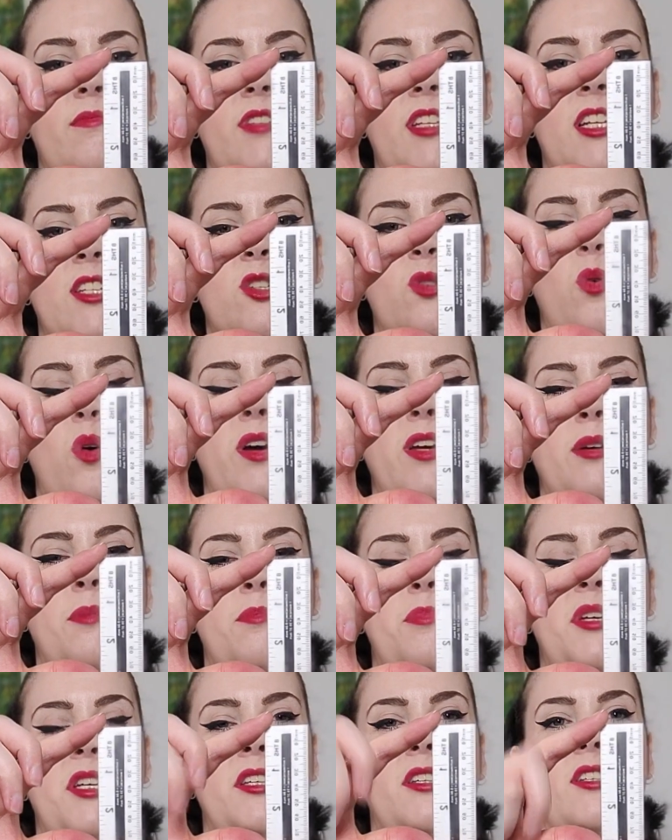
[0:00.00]
That's quite a
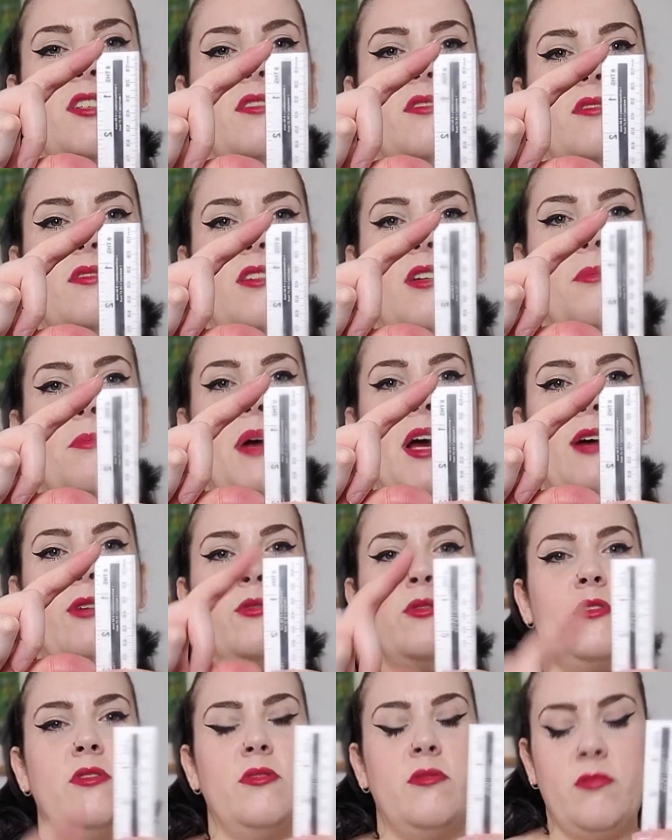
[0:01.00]
big
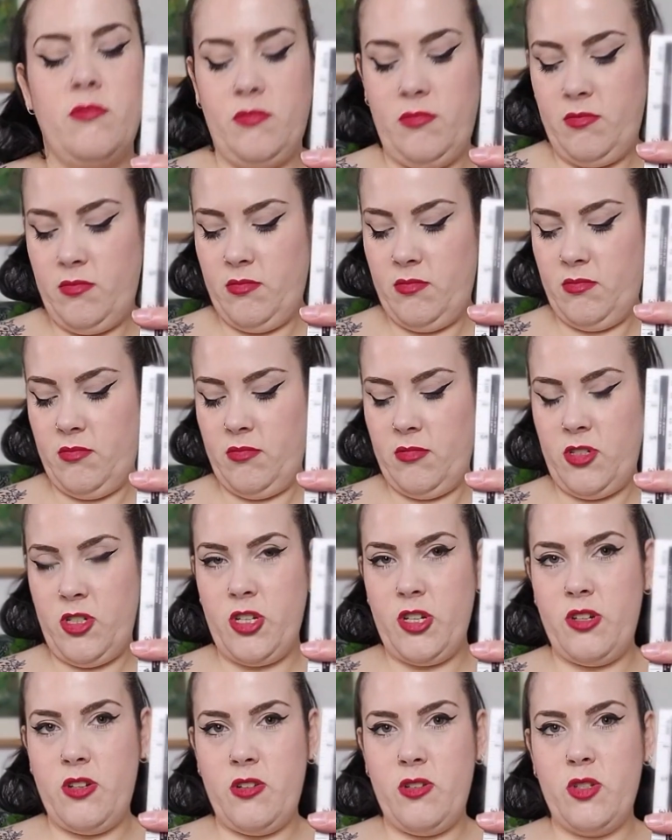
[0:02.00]
amount
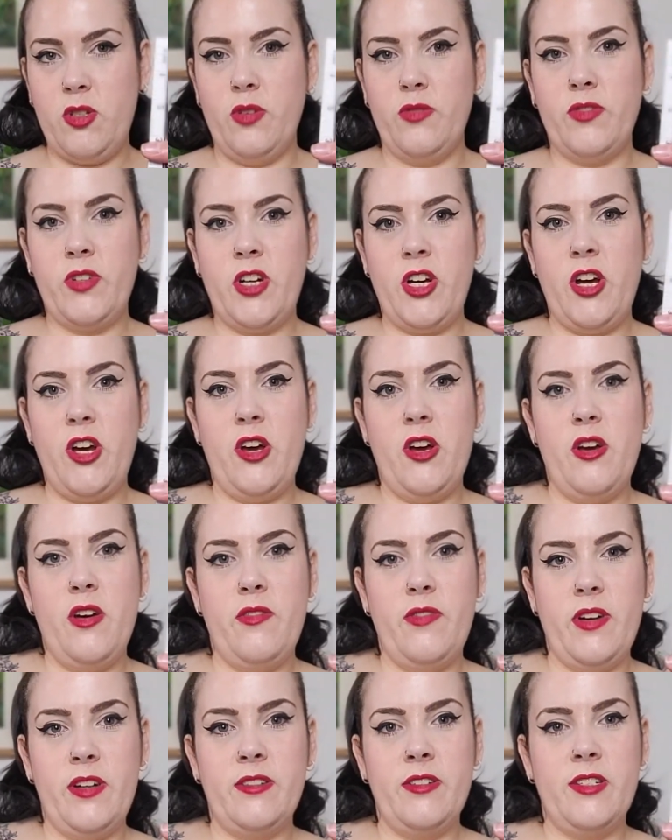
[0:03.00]
to sort of
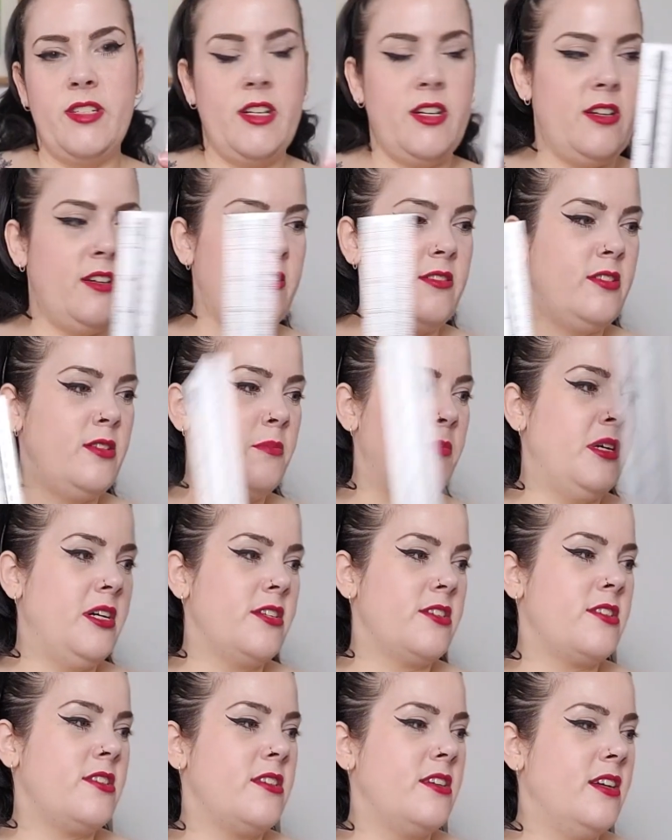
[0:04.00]
curve under the
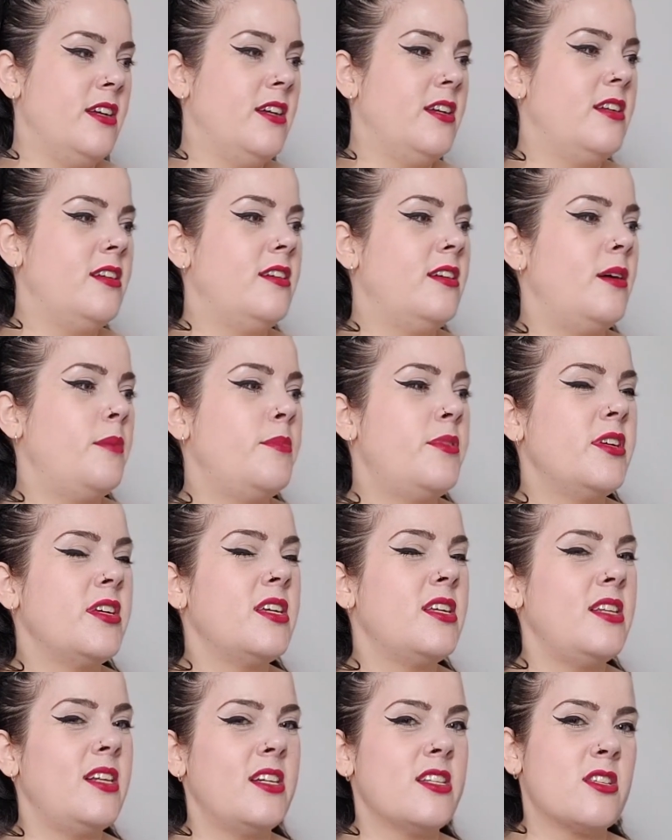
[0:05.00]
bust. I'm
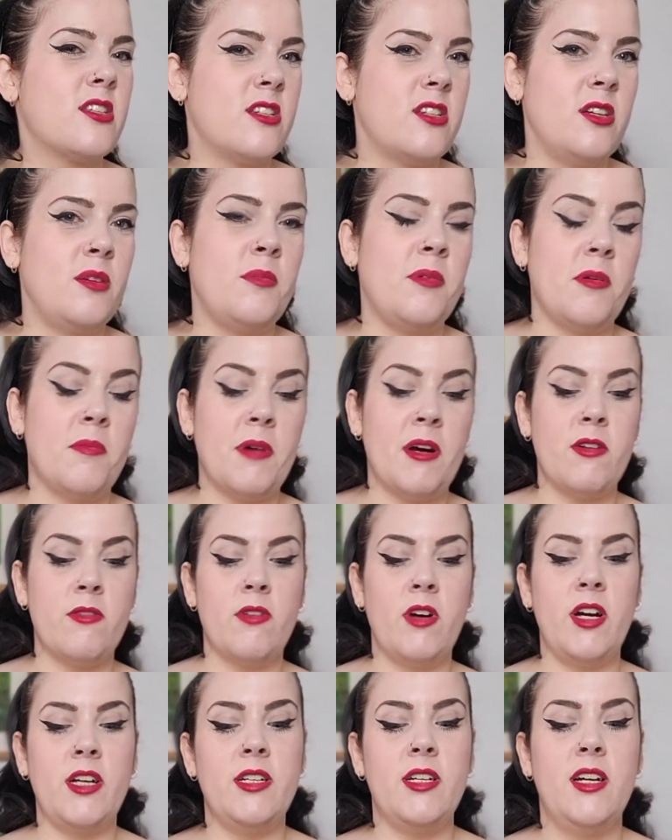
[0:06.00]
thinking that's going to be about
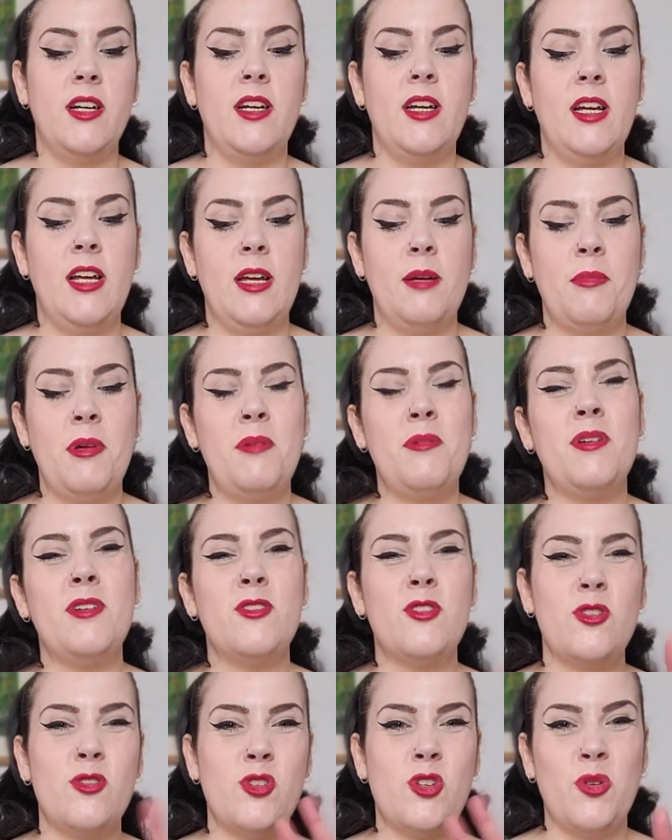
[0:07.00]
right. Maybe I'll
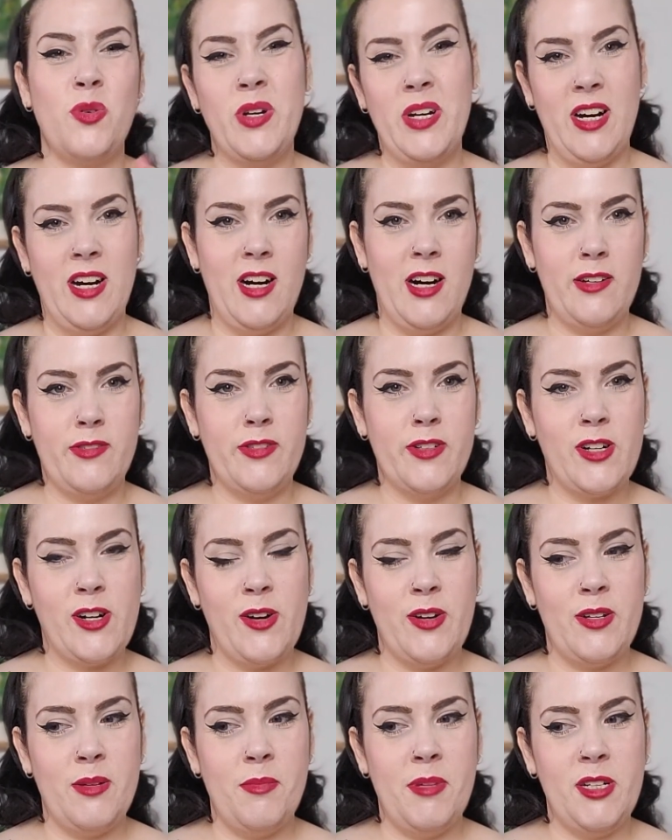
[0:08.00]
do 2.5, I'll go
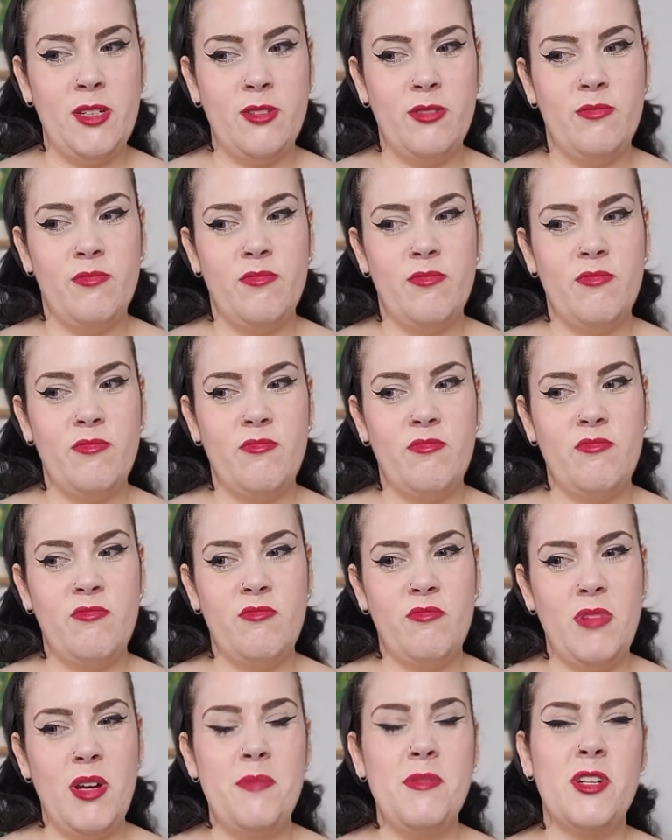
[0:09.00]
in the middle.
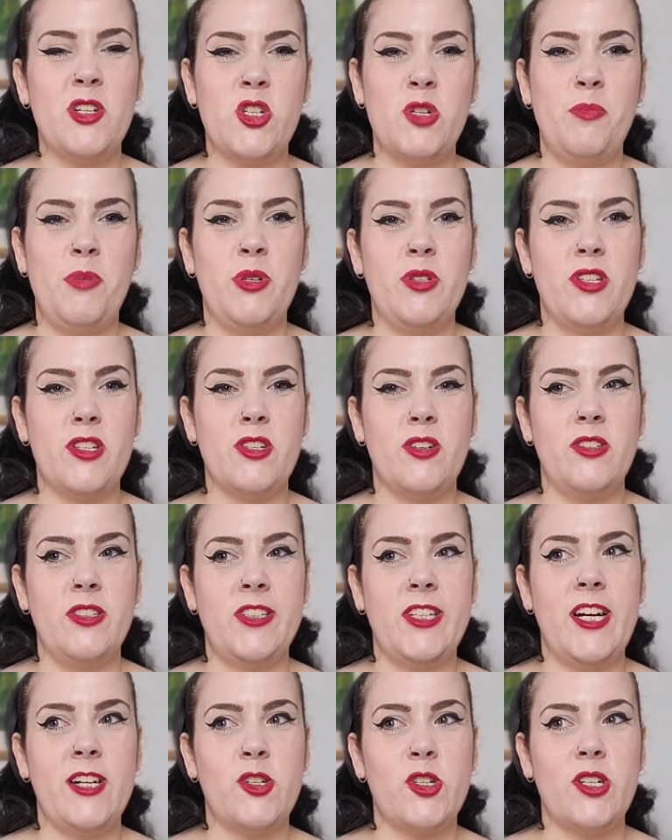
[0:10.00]
Maybe I should put this on
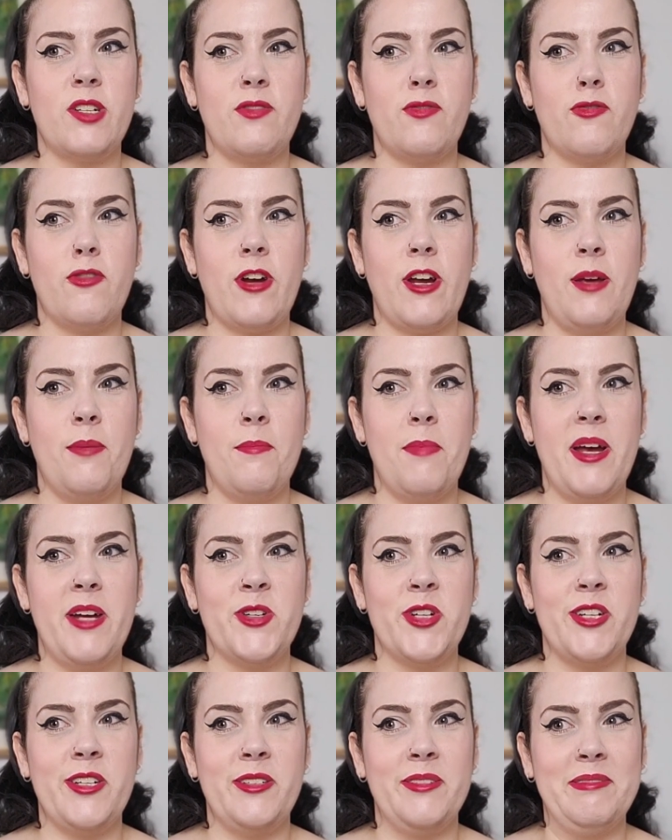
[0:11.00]
and actually frickin'
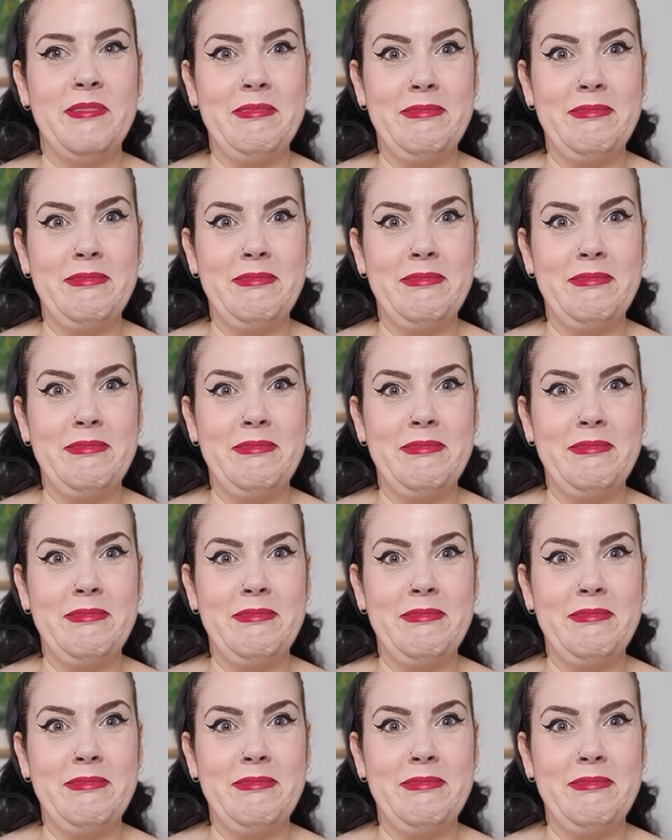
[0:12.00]
measure.